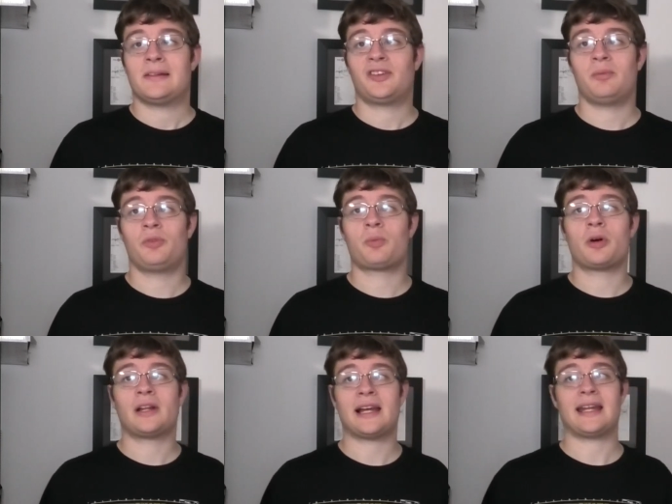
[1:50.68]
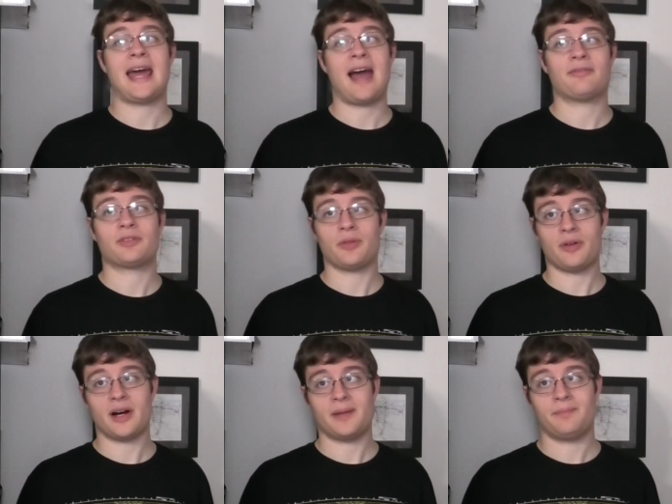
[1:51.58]
Seems more like an
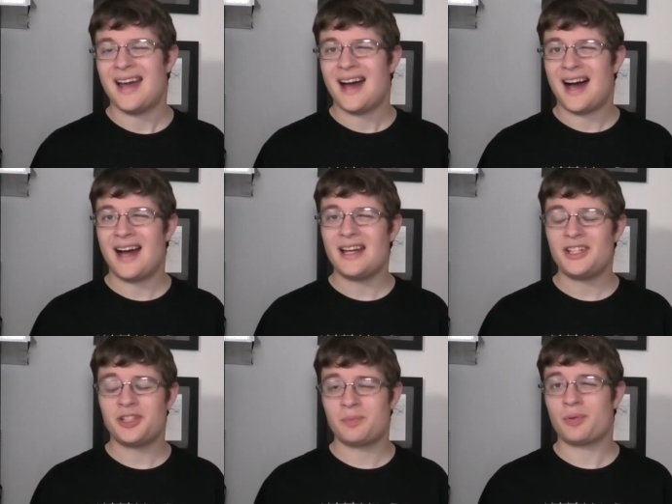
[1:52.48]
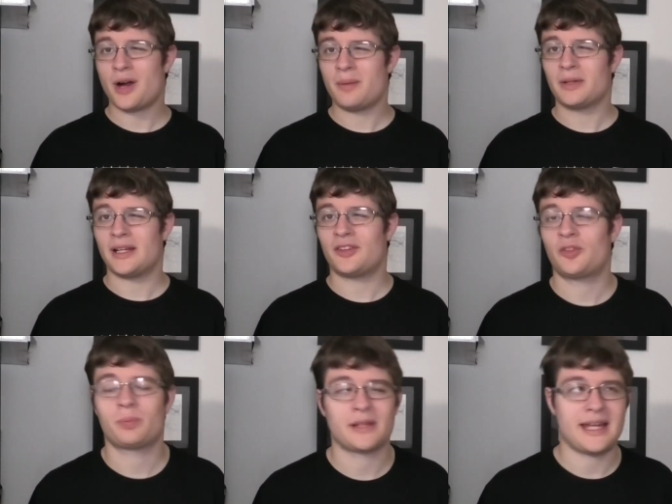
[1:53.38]
afterthought. I should probably
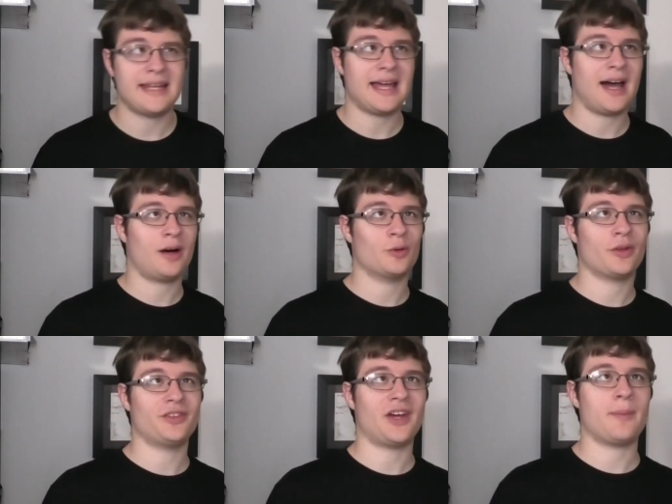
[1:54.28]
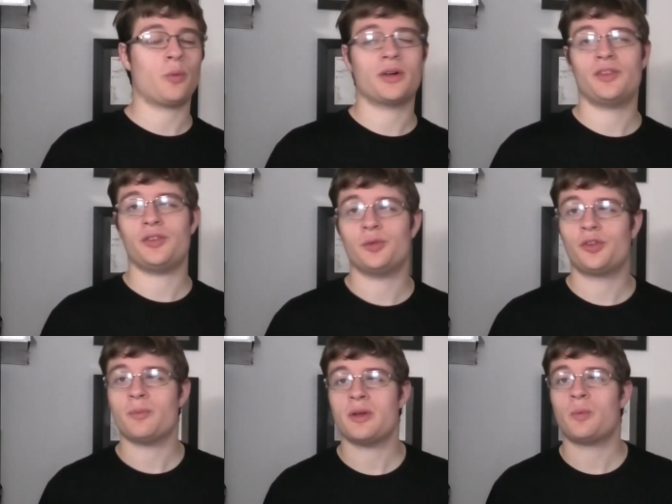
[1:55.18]
explain how the Type 1s
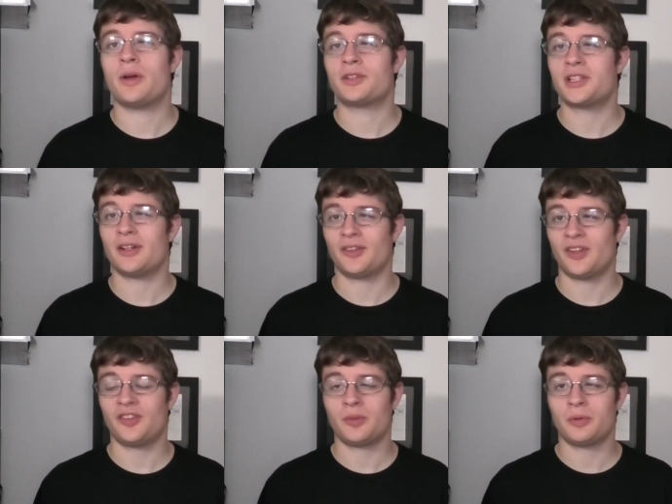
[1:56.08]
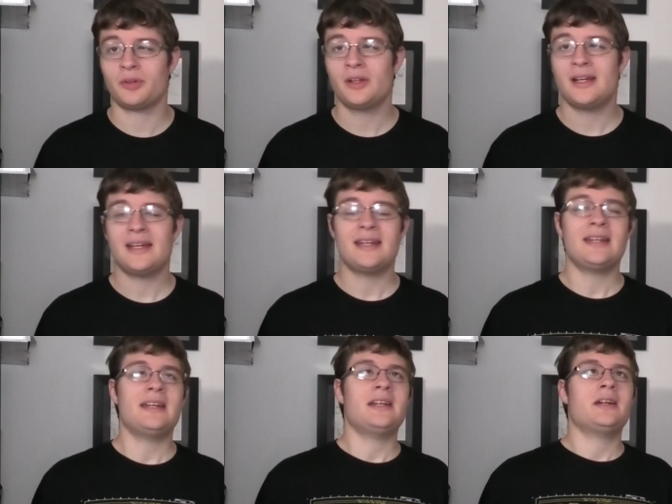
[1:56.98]
used to be wheelchair accessible.
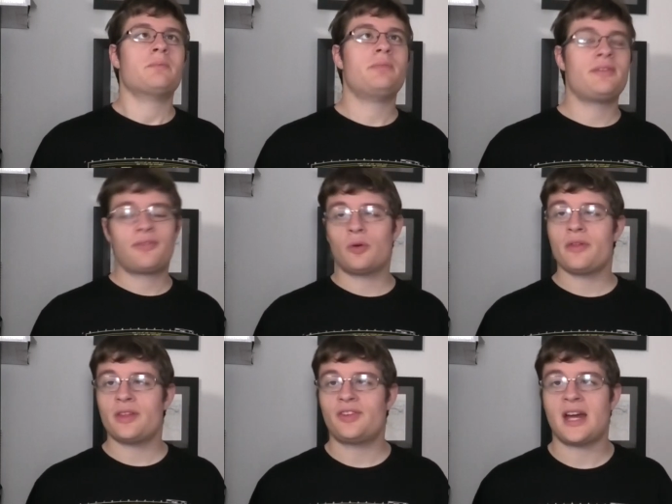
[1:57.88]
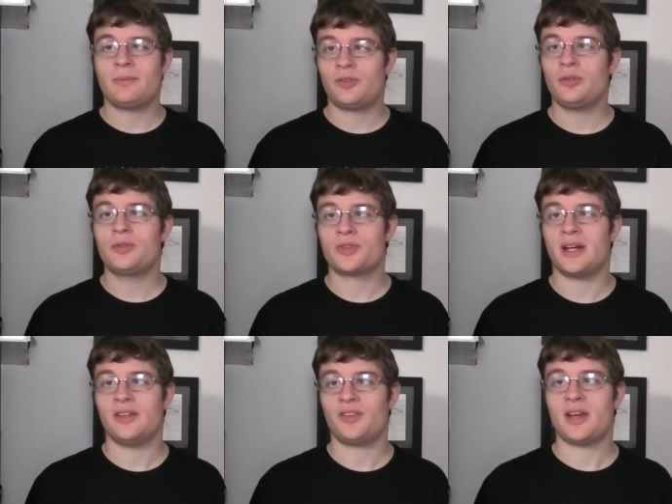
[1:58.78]
Before the Type 2
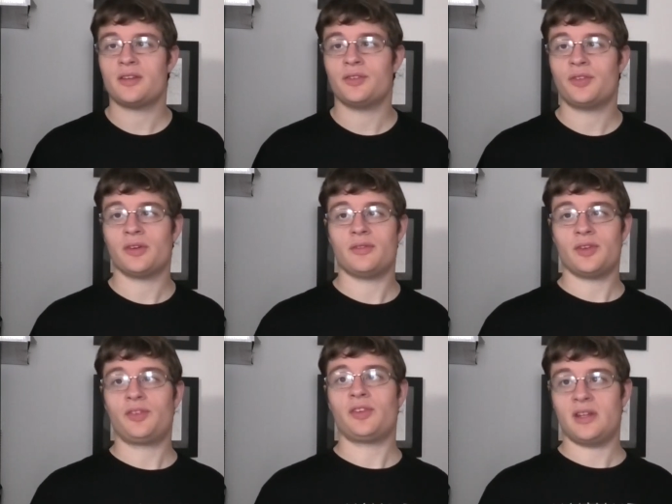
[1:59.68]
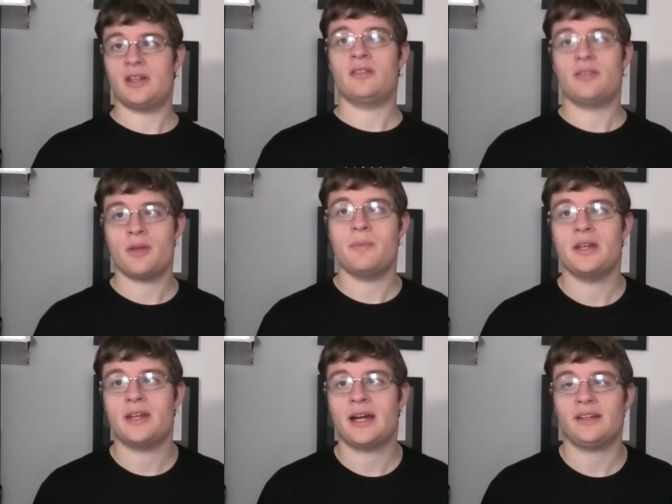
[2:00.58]
trains entered service in the
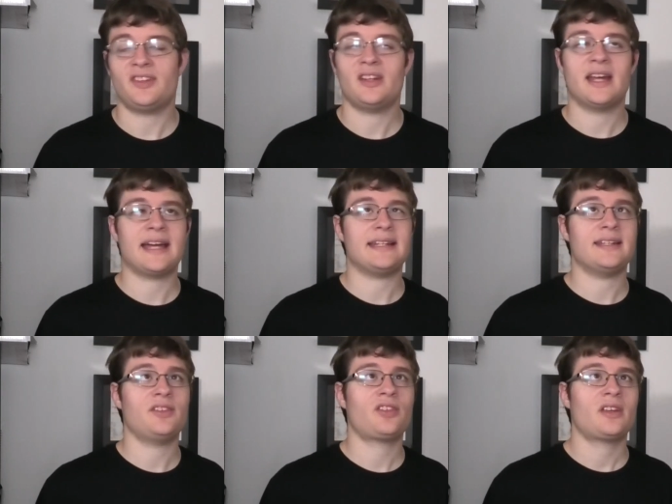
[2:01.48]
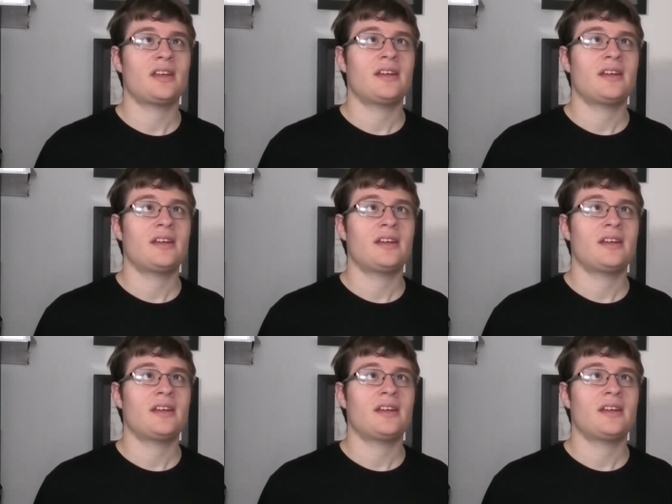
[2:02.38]
mid-1990s,